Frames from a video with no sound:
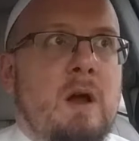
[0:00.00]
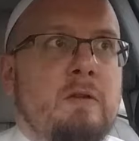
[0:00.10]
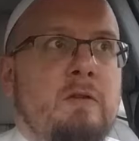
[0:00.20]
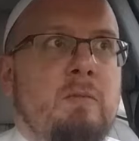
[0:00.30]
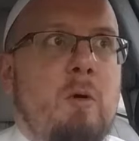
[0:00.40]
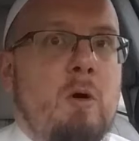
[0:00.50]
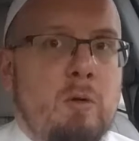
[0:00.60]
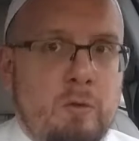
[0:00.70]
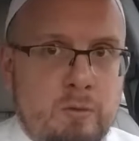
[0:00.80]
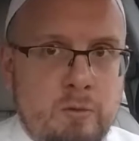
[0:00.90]
a
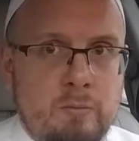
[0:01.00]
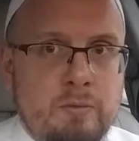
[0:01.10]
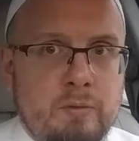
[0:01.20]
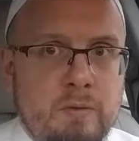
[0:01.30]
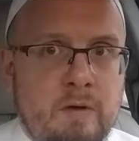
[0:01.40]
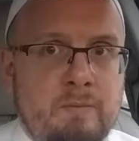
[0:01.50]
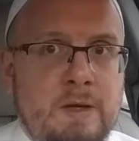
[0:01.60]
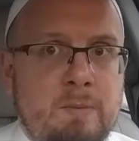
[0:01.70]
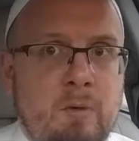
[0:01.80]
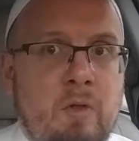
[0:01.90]
small group of
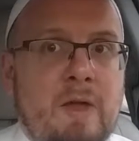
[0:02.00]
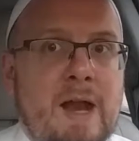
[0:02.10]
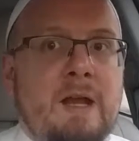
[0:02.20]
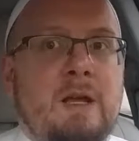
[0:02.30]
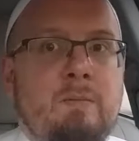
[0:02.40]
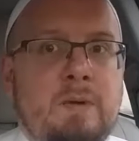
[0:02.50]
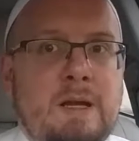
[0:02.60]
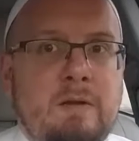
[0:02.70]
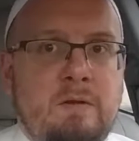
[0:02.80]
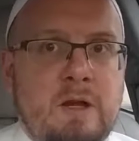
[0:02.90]
people, then it can
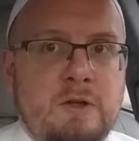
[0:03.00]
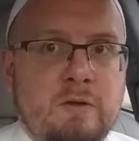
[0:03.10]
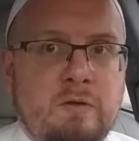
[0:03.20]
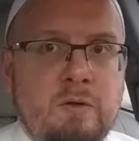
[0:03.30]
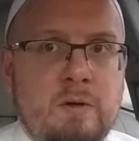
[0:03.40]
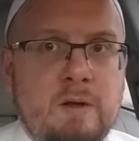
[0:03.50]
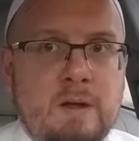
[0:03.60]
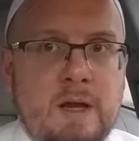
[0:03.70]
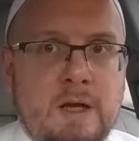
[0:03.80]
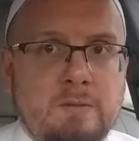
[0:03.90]
be teacher-student
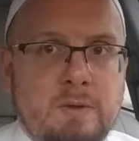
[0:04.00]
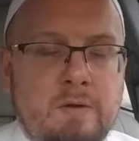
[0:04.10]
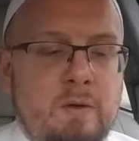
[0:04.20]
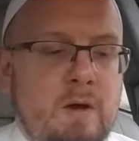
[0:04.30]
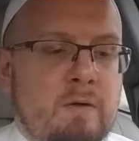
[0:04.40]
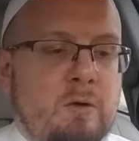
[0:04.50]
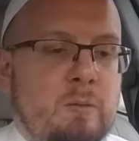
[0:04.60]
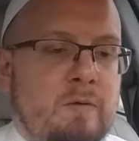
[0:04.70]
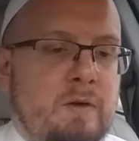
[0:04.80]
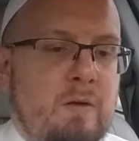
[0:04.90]
engagement. If you have a
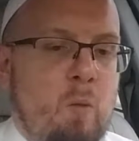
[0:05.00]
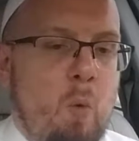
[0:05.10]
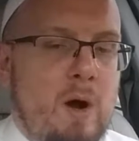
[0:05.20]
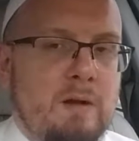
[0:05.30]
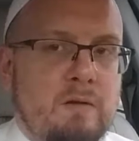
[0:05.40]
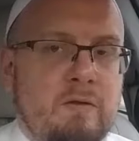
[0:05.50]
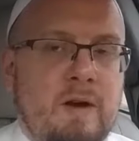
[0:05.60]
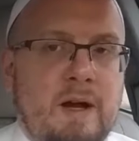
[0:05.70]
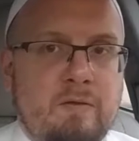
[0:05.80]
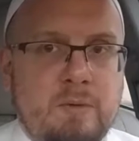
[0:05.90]
group of, say, 1 to
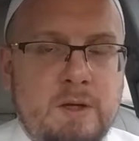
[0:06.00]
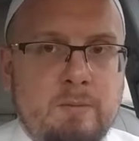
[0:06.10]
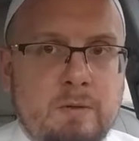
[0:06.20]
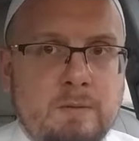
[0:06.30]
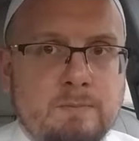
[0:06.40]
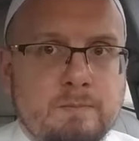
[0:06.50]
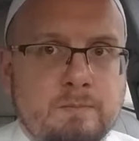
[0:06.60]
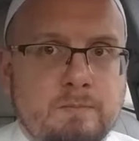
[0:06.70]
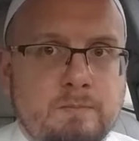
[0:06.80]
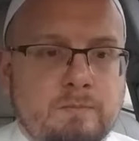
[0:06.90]
5 people,
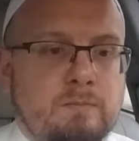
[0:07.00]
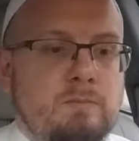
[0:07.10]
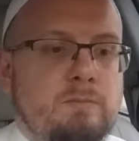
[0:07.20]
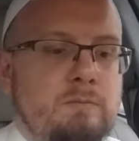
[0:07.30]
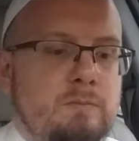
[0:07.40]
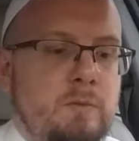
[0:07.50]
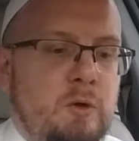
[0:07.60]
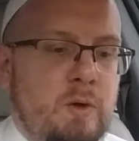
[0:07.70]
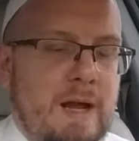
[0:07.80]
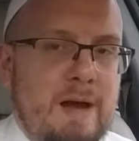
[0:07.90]

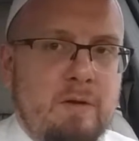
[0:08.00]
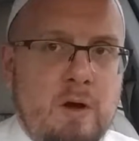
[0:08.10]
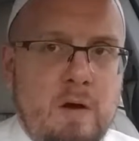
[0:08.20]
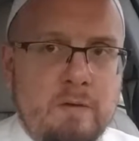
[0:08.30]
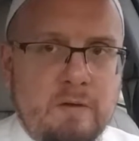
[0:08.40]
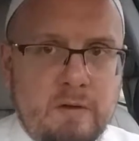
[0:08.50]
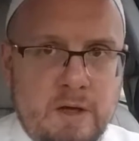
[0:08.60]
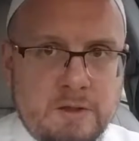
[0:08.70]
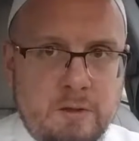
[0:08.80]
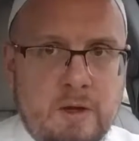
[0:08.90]
you can have a
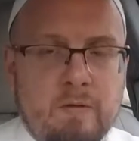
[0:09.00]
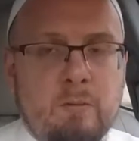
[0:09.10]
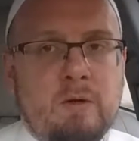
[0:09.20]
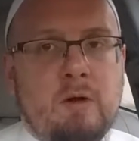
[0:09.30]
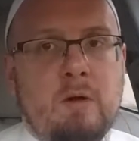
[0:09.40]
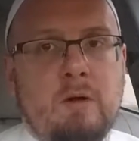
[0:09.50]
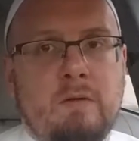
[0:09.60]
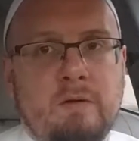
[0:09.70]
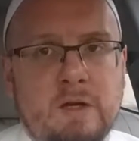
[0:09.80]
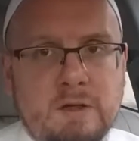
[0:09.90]
conversation. You can have what you call a
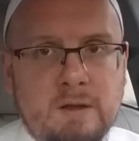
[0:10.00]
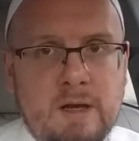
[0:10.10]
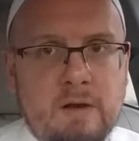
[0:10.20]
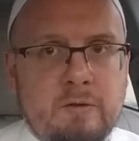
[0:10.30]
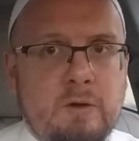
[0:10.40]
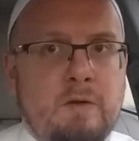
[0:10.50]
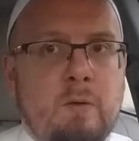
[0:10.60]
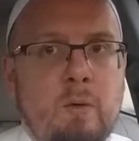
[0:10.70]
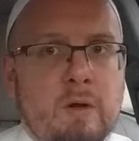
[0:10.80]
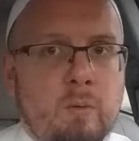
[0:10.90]
conversation class, or you can have
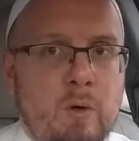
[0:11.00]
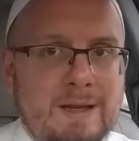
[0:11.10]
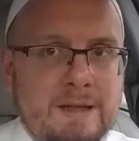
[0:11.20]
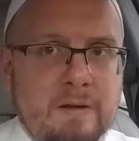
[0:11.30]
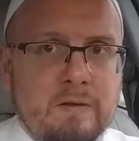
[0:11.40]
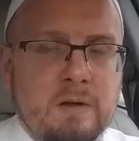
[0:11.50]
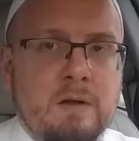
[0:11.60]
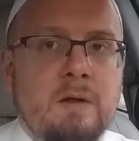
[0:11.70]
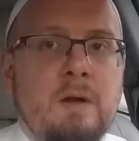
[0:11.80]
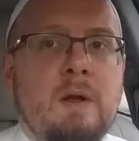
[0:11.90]
a one-on-one
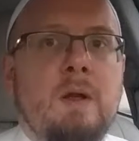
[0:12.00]
lesson,